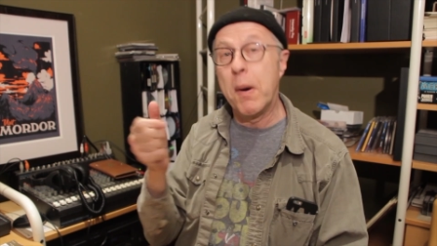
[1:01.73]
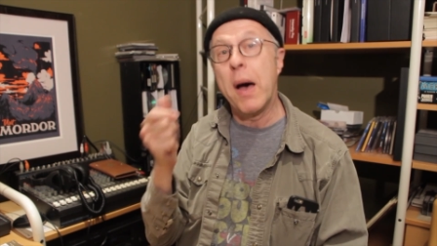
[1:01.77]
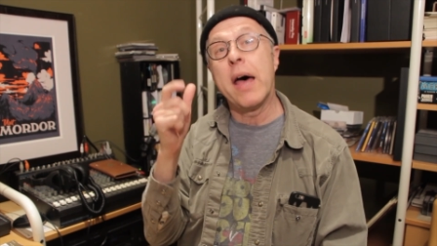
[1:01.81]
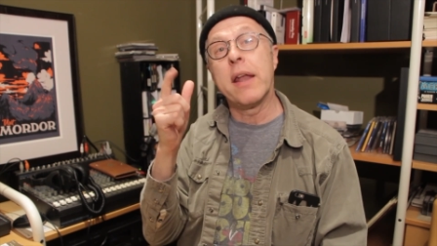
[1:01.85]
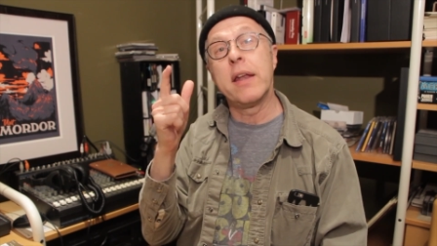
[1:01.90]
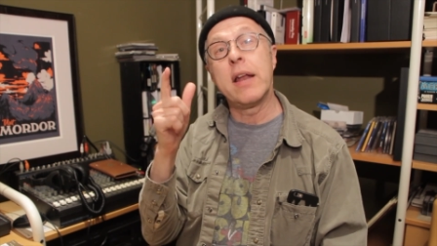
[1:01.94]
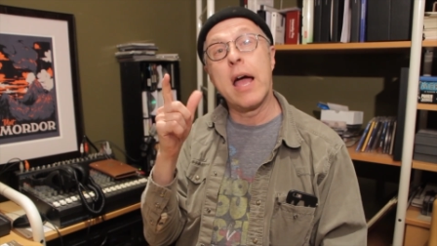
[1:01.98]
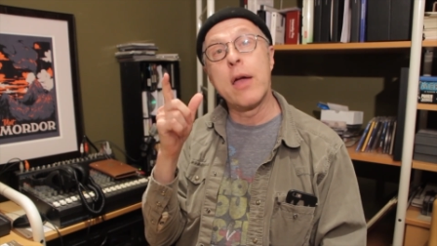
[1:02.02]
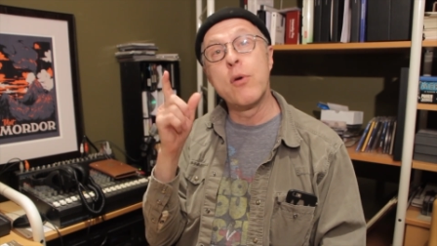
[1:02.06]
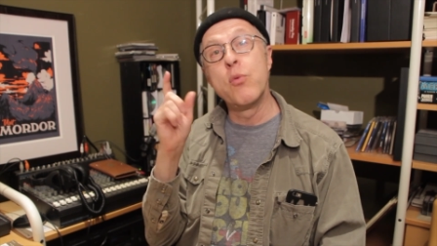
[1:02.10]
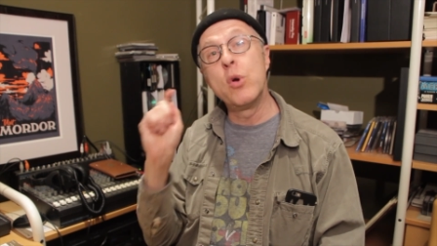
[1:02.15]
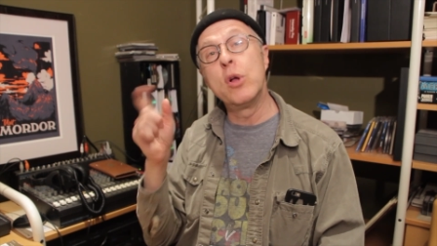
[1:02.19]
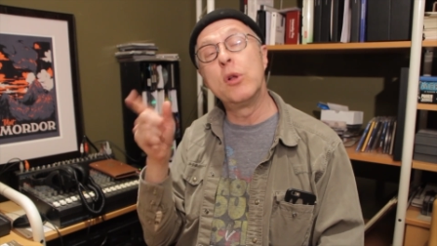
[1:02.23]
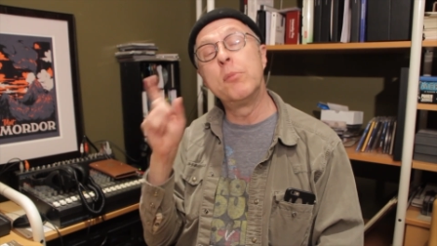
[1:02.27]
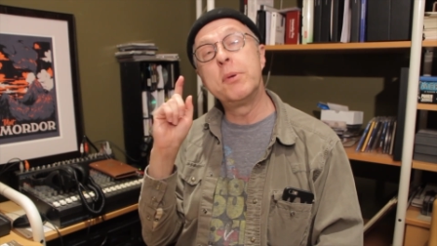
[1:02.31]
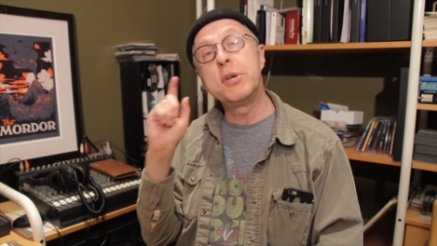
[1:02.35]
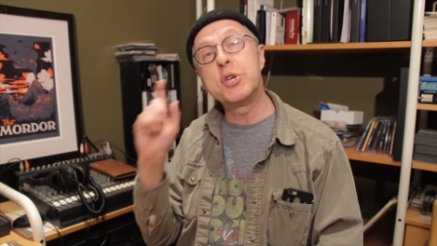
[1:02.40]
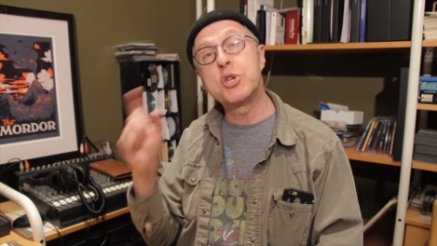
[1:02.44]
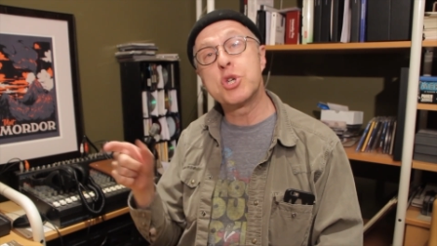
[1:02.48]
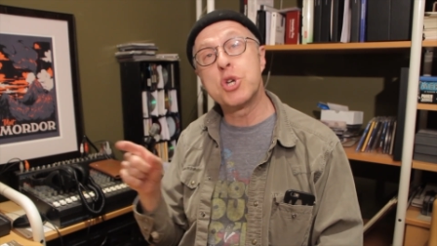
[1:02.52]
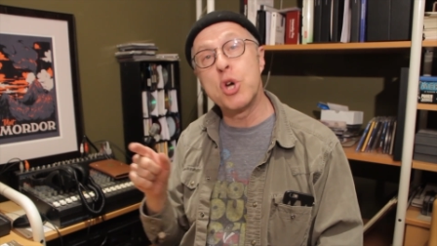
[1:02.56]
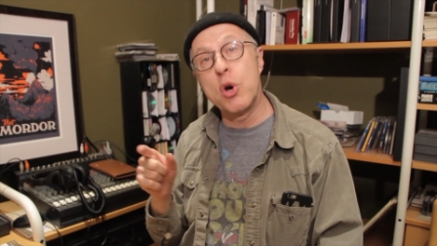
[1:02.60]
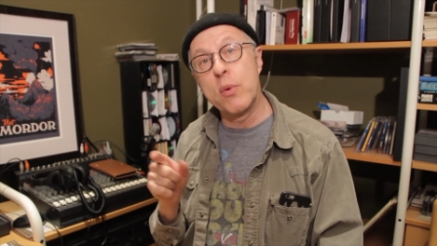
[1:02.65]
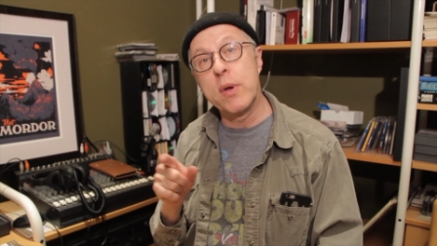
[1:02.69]
But I will
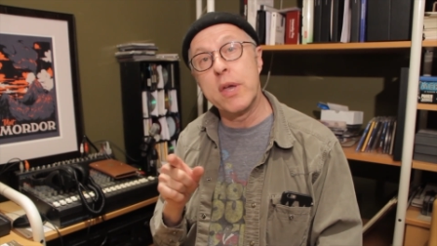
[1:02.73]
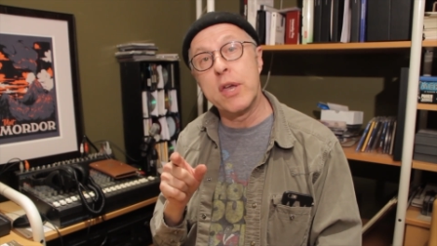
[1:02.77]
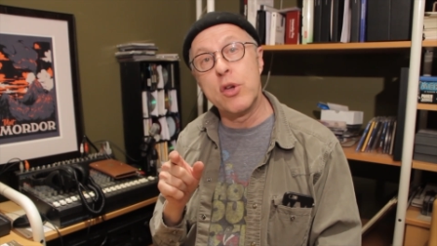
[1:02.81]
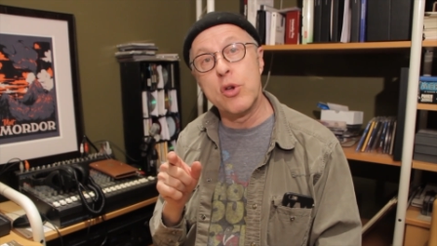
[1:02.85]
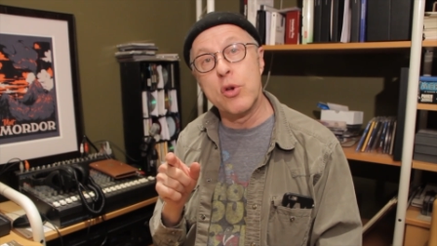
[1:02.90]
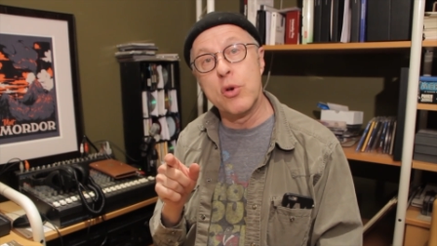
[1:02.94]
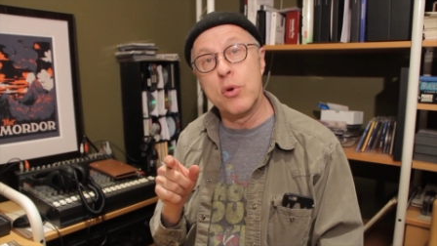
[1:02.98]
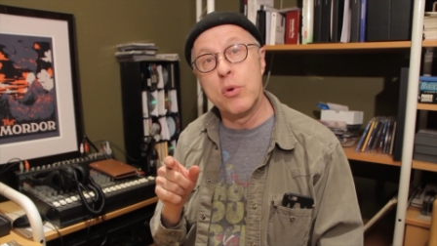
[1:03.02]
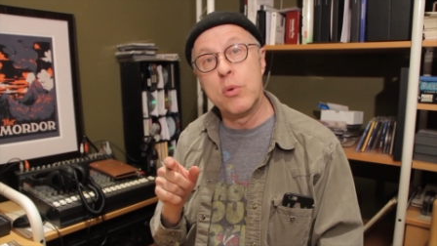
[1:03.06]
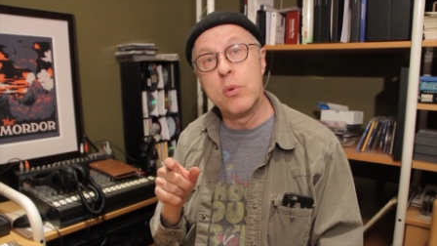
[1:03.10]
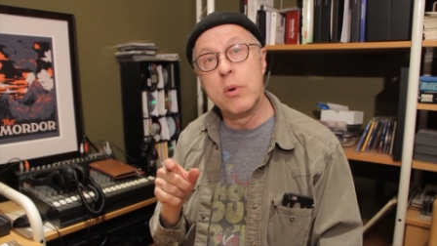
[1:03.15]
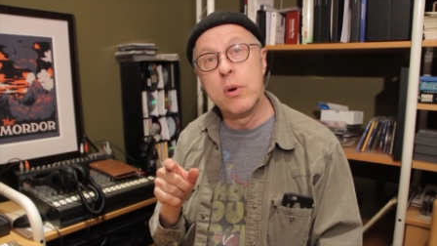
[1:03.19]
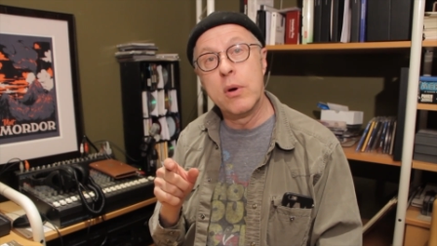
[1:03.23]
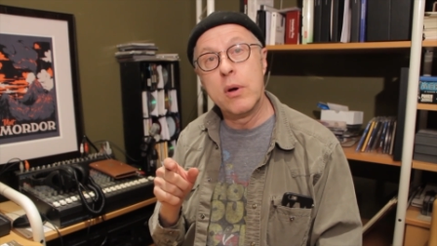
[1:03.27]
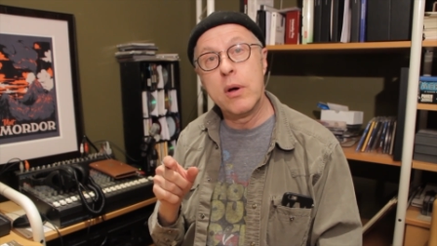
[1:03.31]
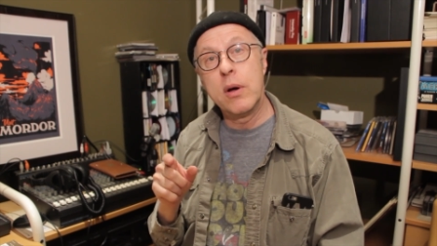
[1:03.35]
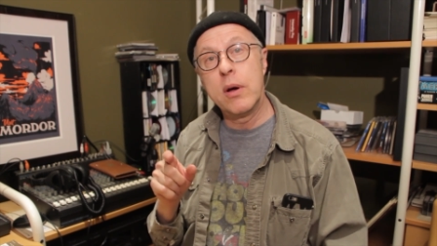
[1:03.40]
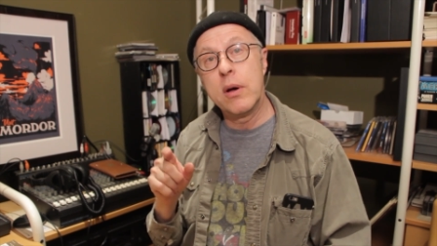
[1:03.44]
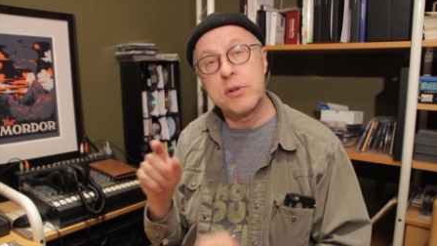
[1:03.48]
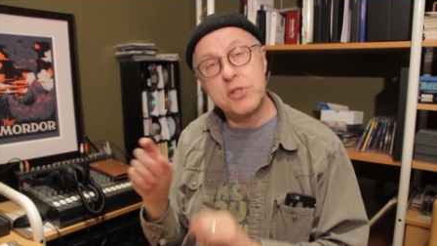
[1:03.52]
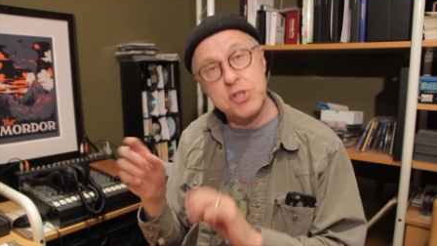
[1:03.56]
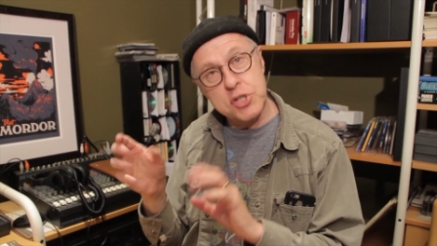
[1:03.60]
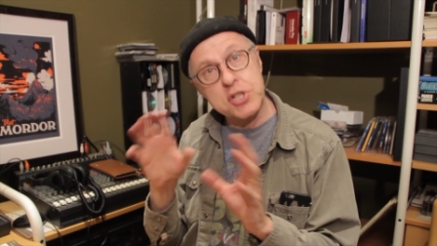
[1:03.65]
be showing you uh,